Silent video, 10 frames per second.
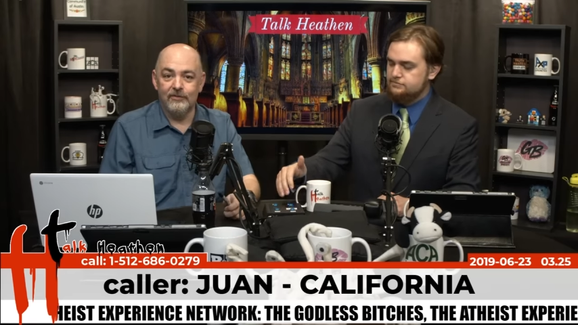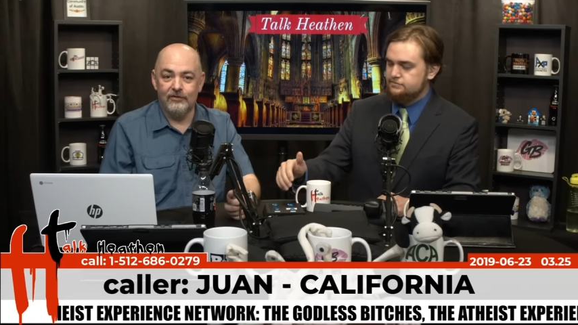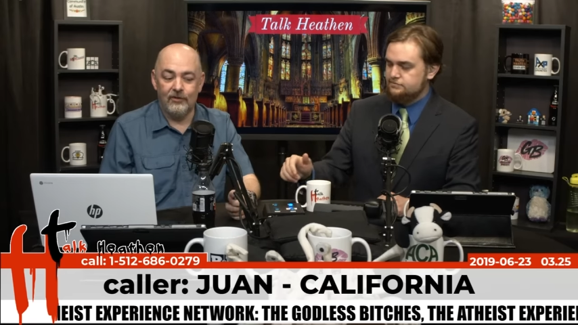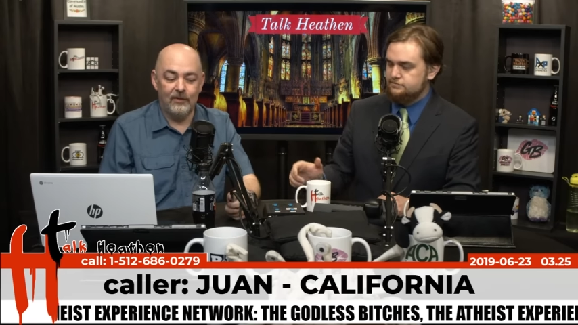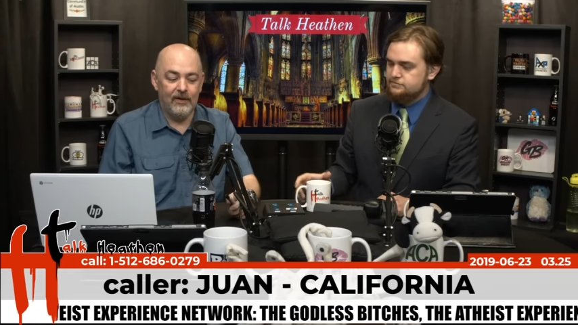
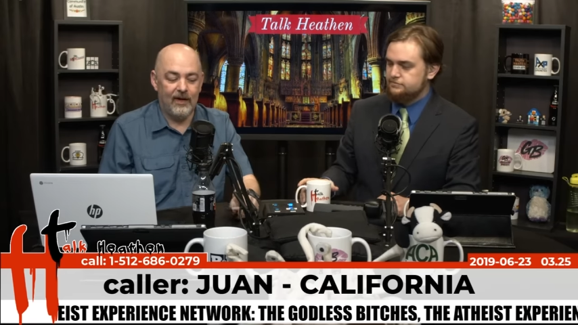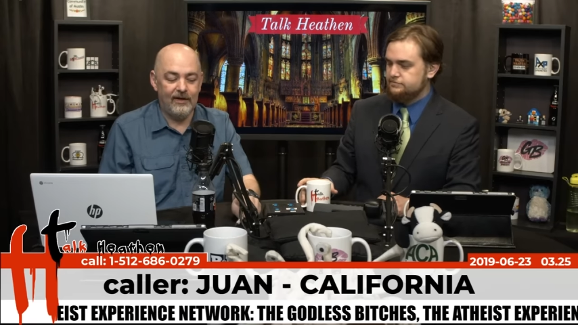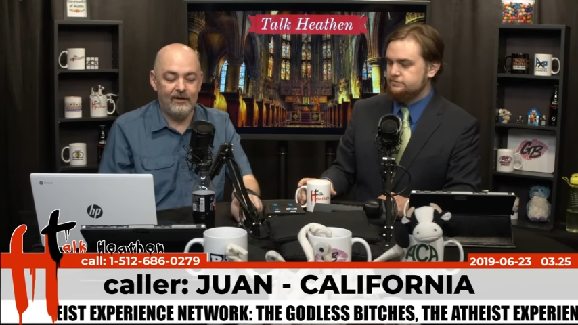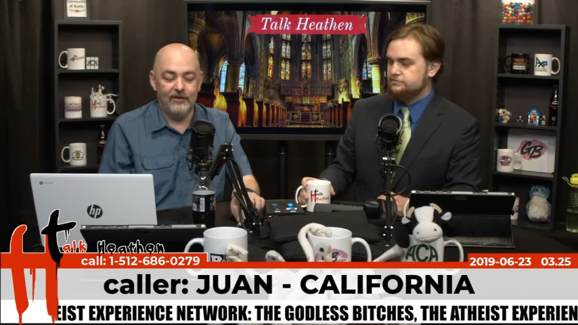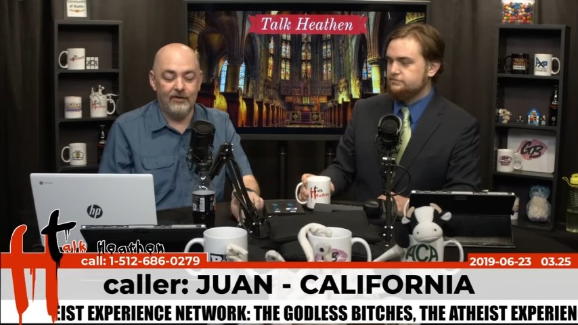Speaker 1: So we, I
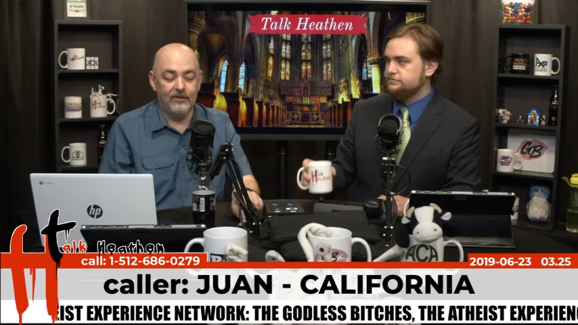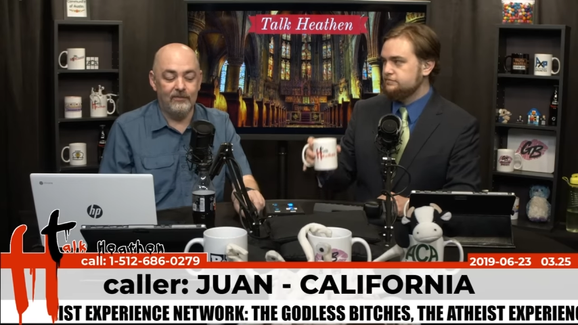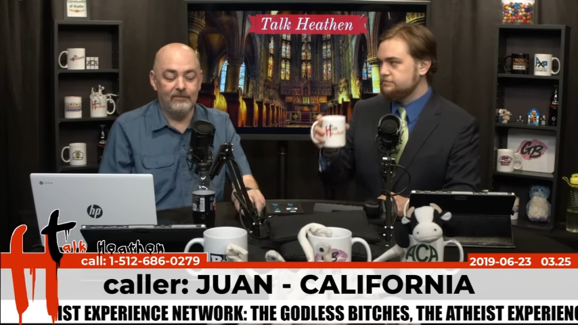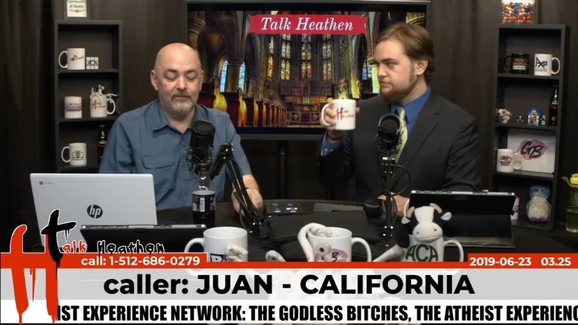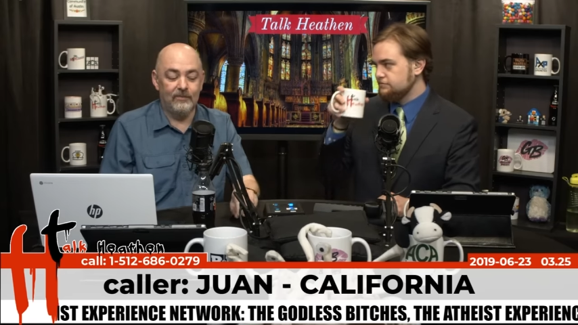need to
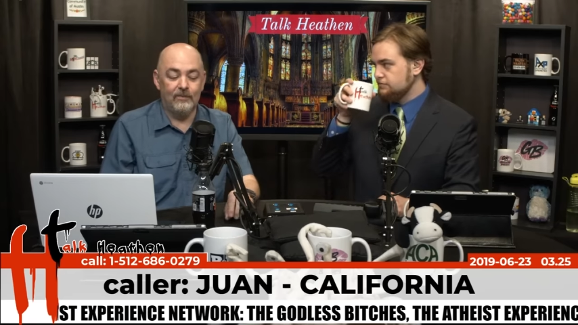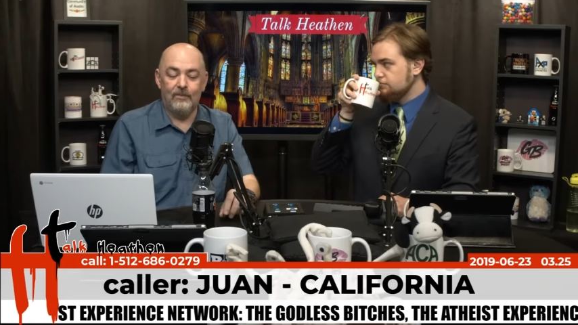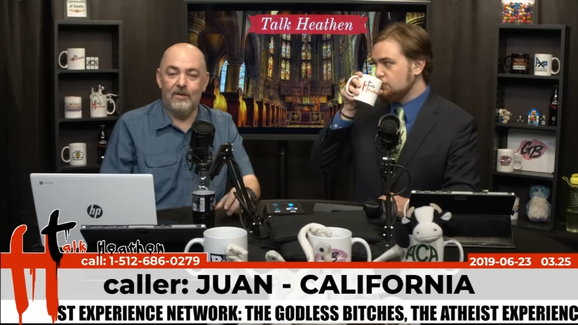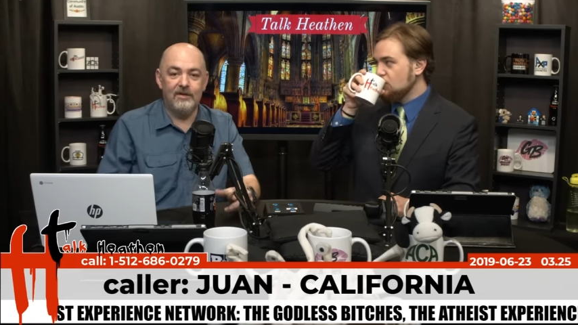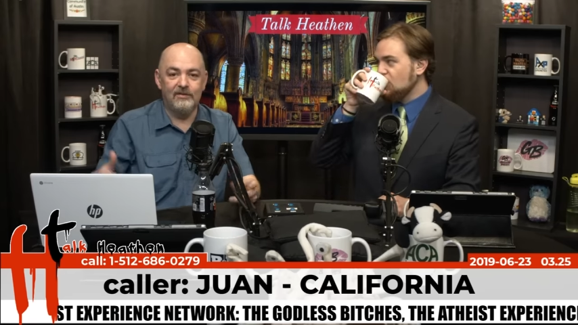know,
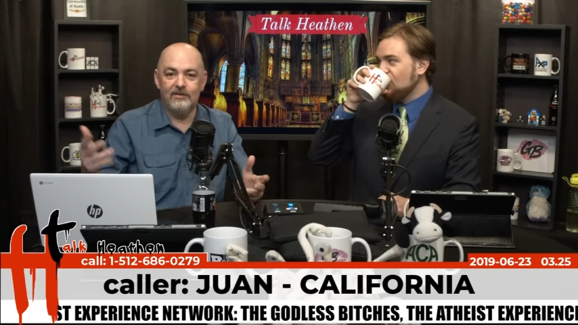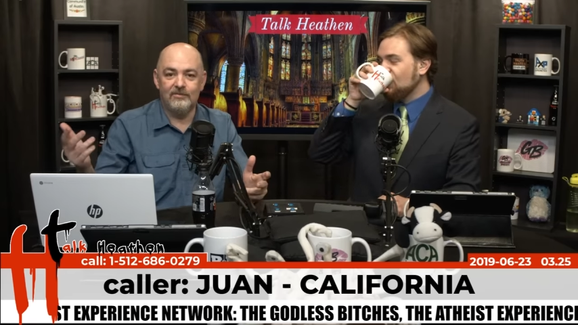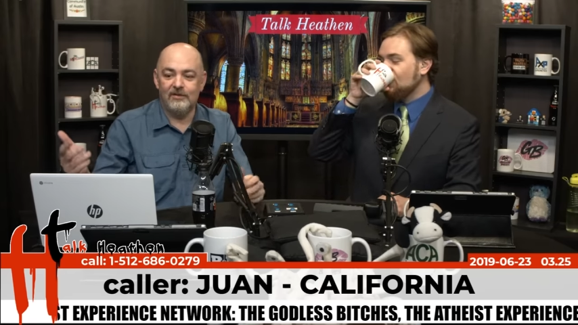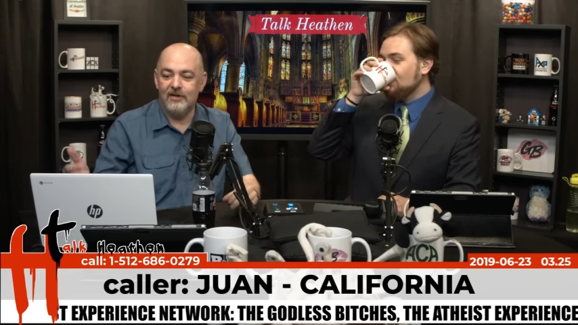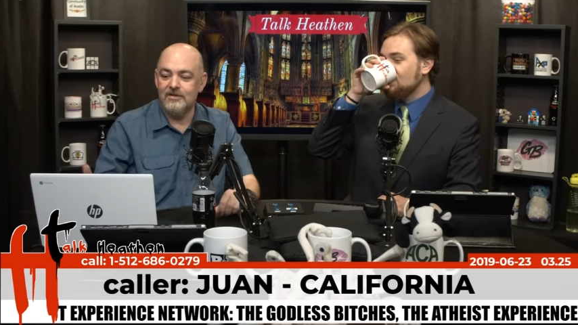what is
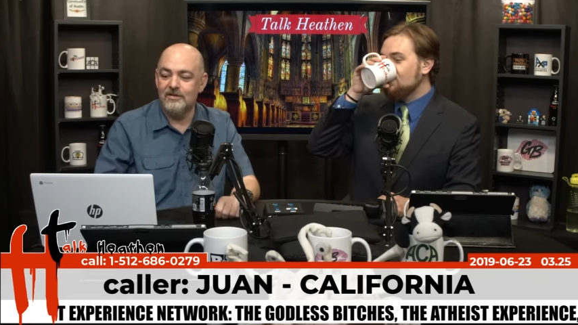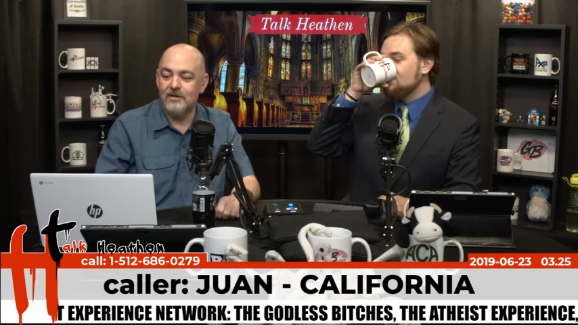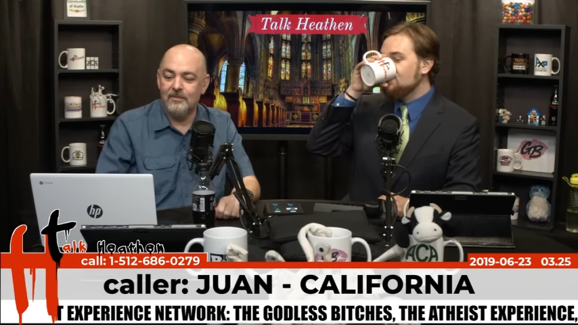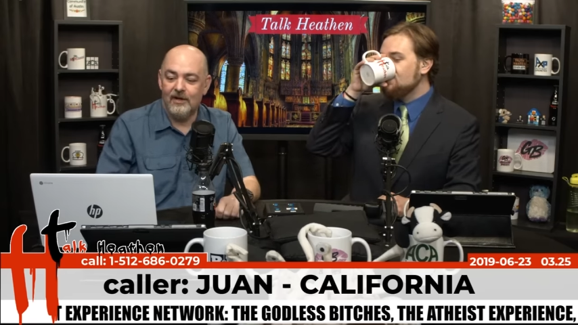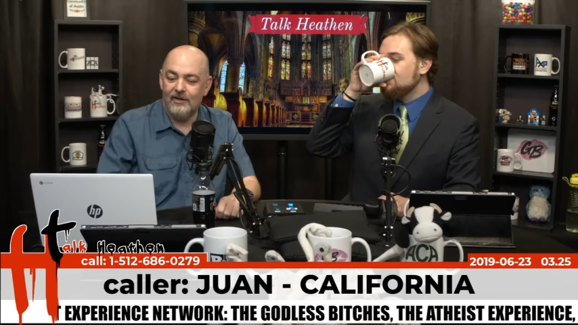this
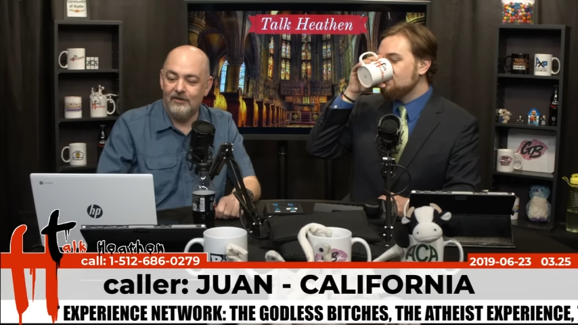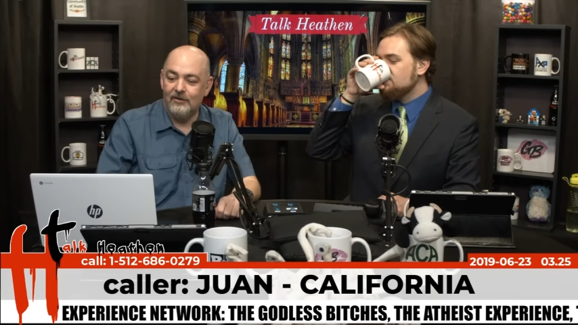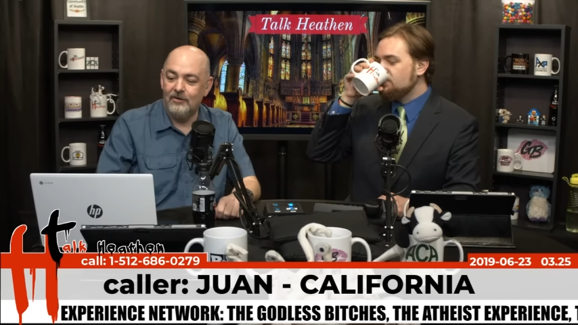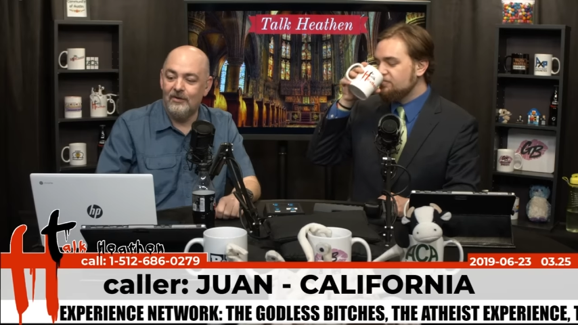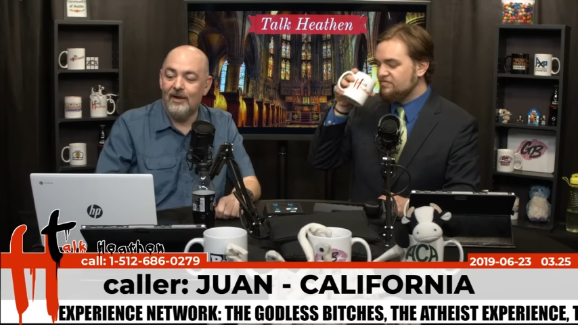relationship and how do you
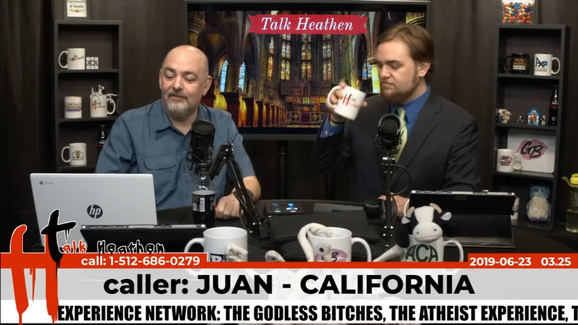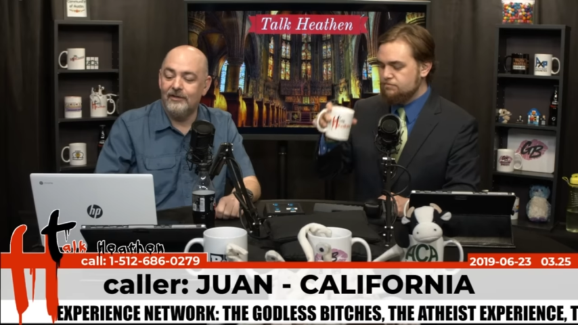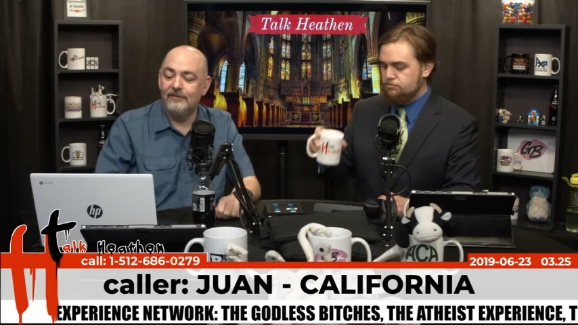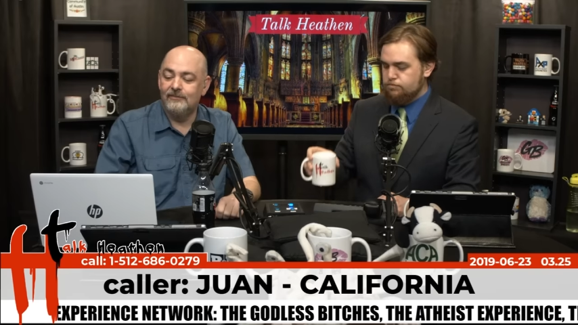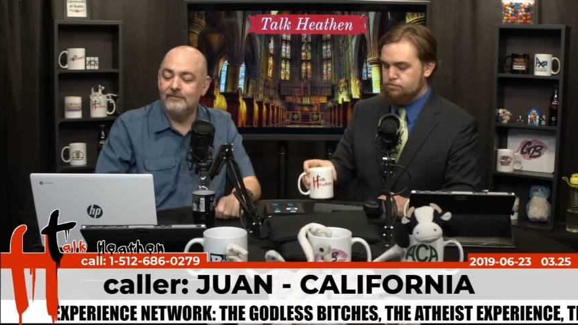know you have
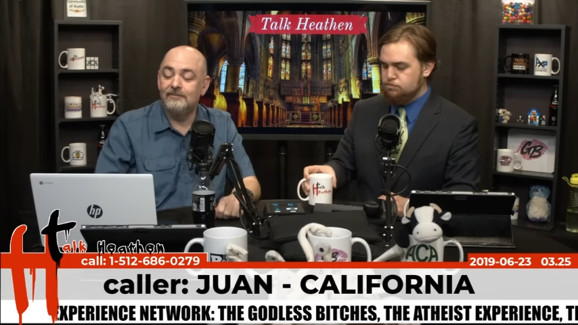it?